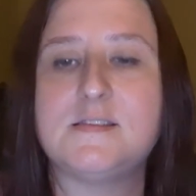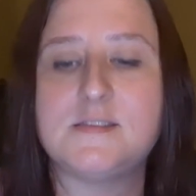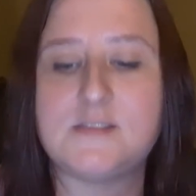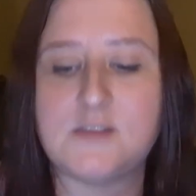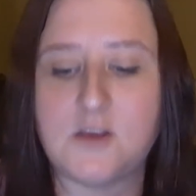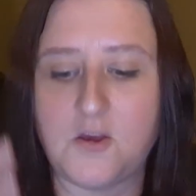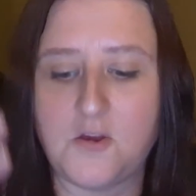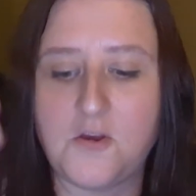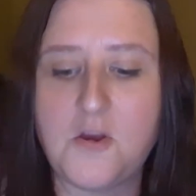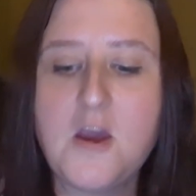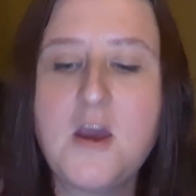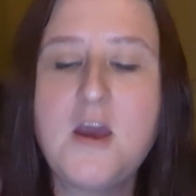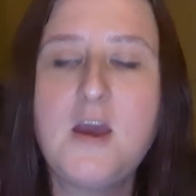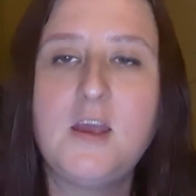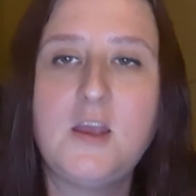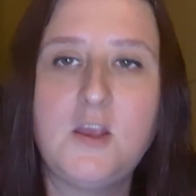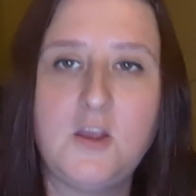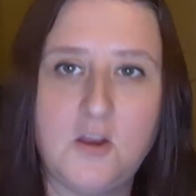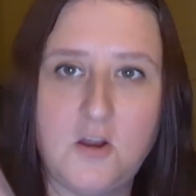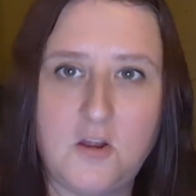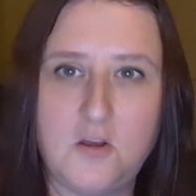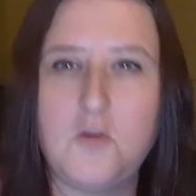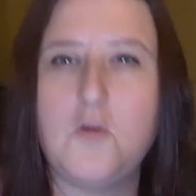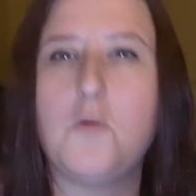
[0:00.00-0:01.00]
So,
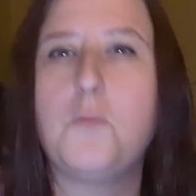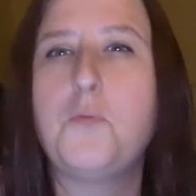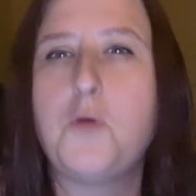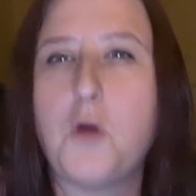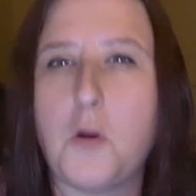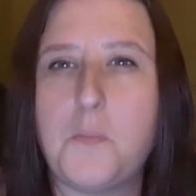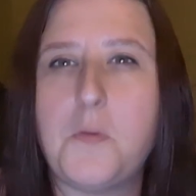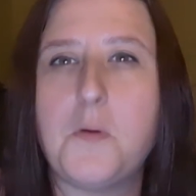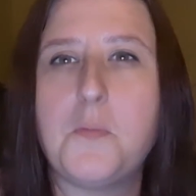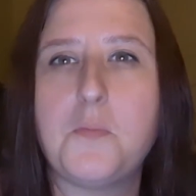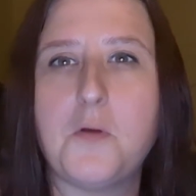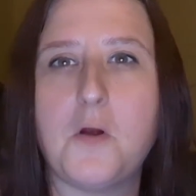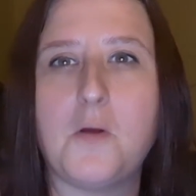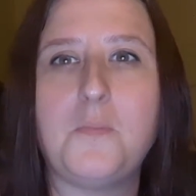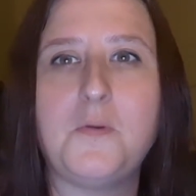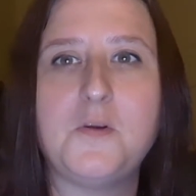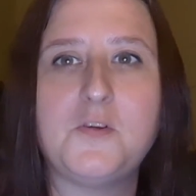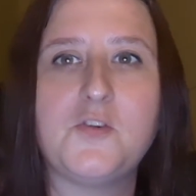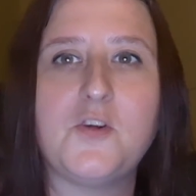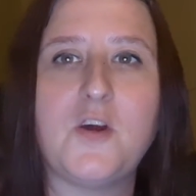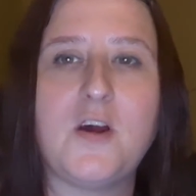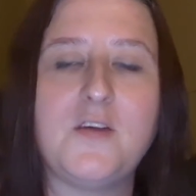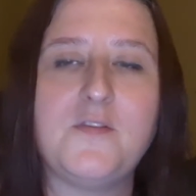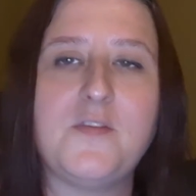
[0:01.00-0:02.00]
you know, your proper
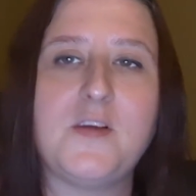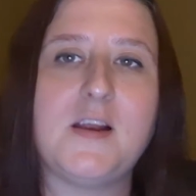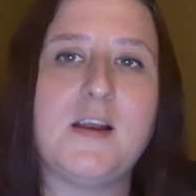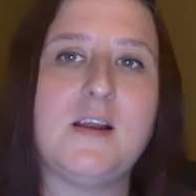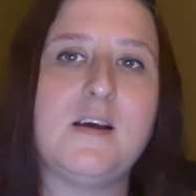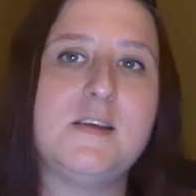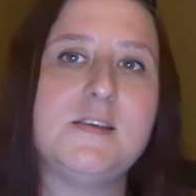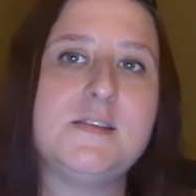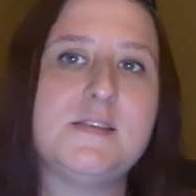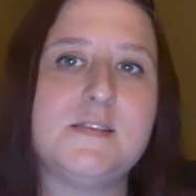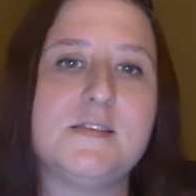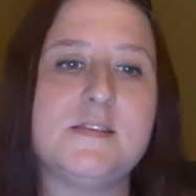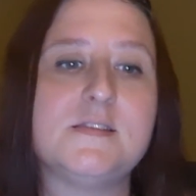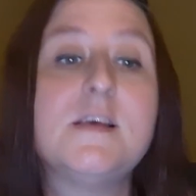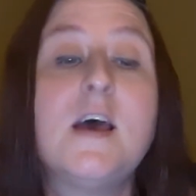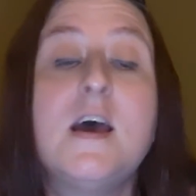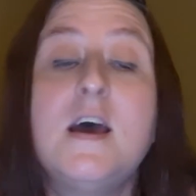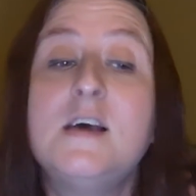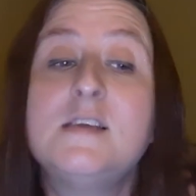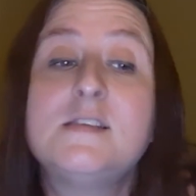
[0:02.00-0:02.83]
driving license.